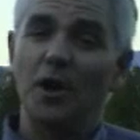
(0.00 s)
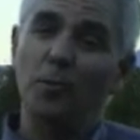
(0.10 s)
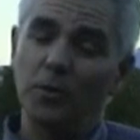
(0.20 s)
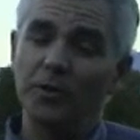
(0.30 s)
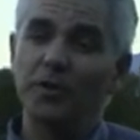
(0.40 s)
that
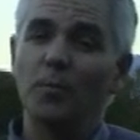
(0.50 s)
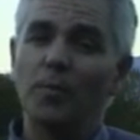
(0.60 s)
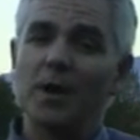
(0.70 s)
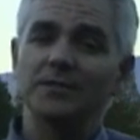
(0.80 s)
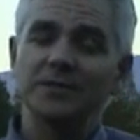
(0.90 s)
our political
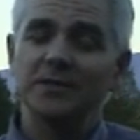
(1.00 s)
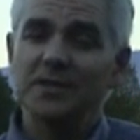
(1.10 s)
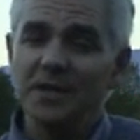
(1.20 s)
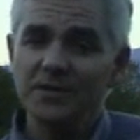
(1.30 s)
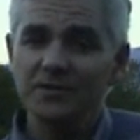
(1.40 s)

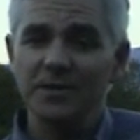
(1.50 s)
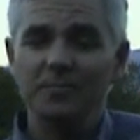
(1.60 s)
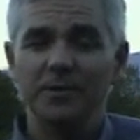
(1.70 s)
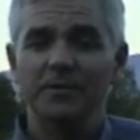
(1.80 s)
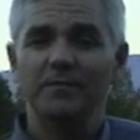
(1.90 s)
process is
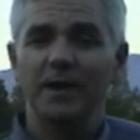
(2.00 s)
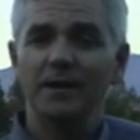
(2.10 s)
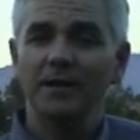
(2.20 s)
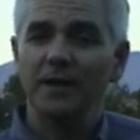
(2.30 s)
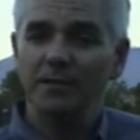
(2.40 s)
deeply
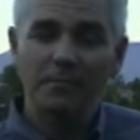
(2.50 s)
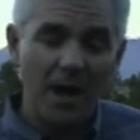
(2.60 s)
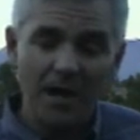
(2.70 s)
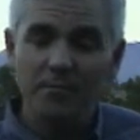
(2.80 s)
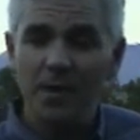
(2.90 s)
divided, it
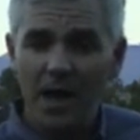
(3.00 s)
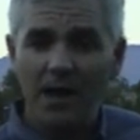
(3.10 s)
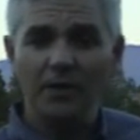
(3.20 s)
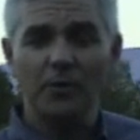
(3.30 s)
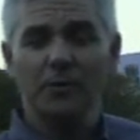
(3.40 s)
might be
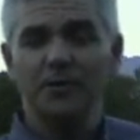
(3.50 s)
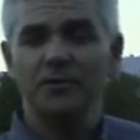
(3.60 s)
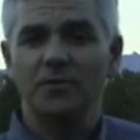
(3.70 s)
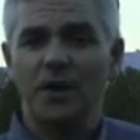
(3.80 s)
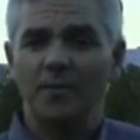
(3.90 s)
accurately
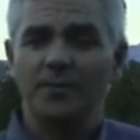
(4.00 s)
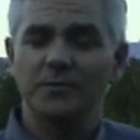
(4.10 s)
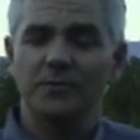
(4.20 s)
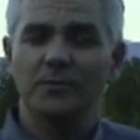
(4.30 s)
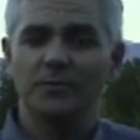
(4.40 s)
described
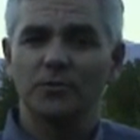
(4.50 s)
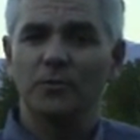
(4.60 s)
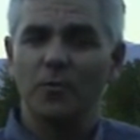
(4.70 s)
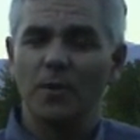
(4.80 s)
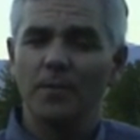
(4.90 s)
as a
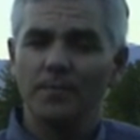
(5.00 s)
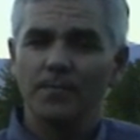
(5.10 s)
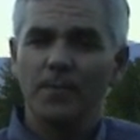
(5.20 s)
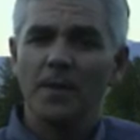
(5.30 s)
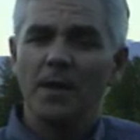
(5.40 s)
cultural war.
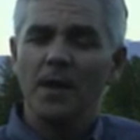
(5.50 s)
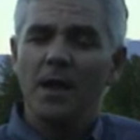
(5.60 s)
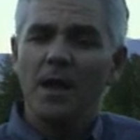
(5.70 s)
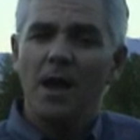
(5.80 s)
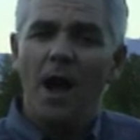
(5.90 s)

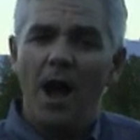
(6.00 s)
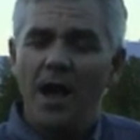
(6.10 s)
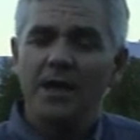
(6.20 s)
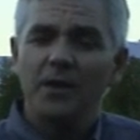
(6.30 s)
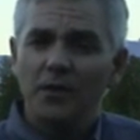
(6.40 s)

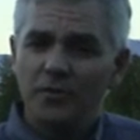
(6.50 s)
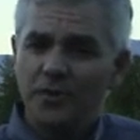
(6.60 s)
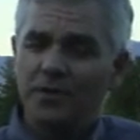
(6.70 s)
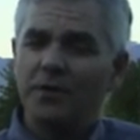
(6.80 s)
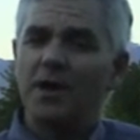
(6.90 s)
I and others
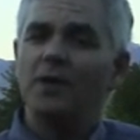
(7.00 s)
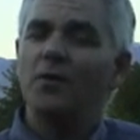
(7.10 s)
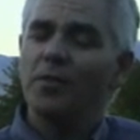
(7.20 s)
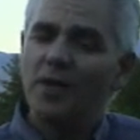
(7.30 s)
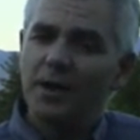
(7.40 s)
here in
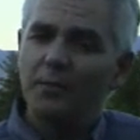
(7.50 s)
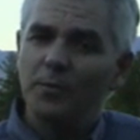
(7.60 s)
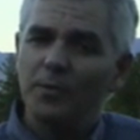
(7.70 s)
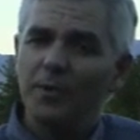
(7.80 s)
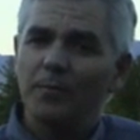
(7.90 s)
Idaho thought it
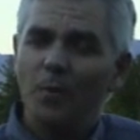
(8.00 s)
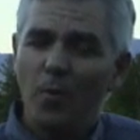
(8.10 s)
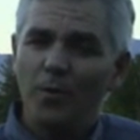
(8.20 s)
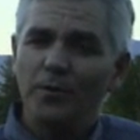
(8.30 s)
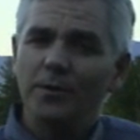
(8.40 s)
would be
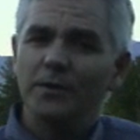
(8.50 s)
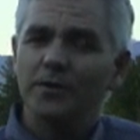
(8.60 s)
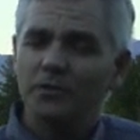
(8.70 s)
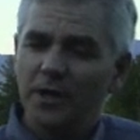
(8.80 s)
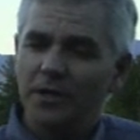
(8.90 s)
important
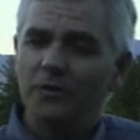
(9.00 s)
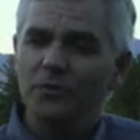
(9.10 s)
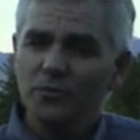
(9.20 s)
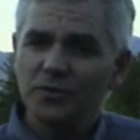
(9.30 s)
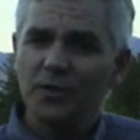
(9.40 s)
to try to
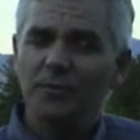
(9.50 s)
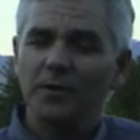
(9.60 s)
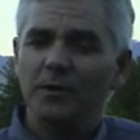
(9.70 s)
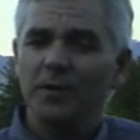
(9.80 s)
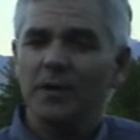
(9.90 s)
do
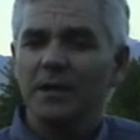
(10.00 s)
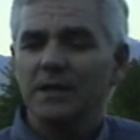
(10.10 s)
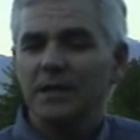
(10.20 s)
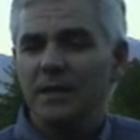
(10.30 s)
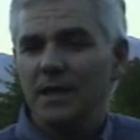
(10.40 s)
something
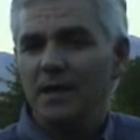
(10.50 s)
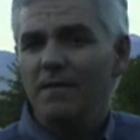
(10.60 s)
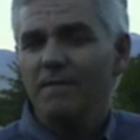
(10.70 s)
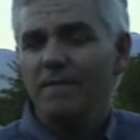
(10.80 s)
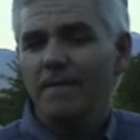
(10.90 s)
to
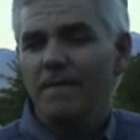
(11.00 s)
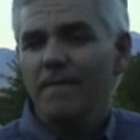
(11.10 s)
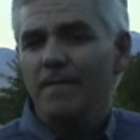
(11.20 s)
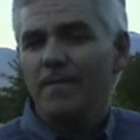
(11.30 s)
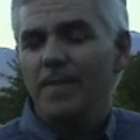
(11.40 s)
give
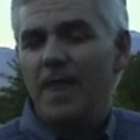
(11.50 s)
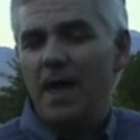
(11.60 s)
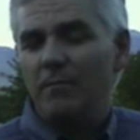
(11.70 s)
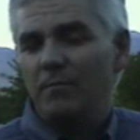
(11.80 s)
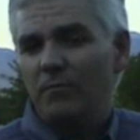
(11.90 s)

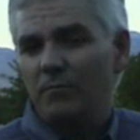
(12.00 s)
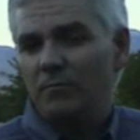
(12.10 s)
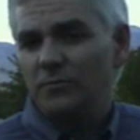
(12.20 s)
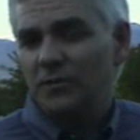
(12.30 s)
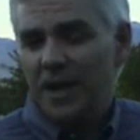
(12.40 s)
that
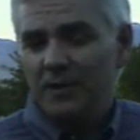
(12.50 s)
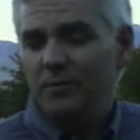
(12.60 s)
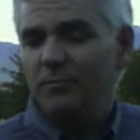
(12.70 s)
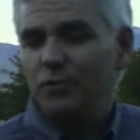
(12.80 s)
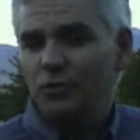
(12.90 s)

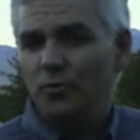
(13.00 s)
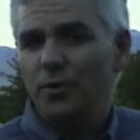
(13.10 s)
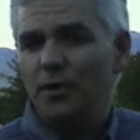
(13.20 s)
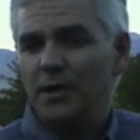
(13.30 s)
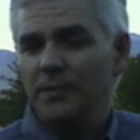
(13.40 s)
silent
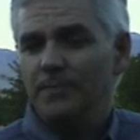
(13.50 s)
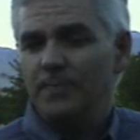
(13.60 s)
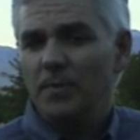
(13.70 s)
majority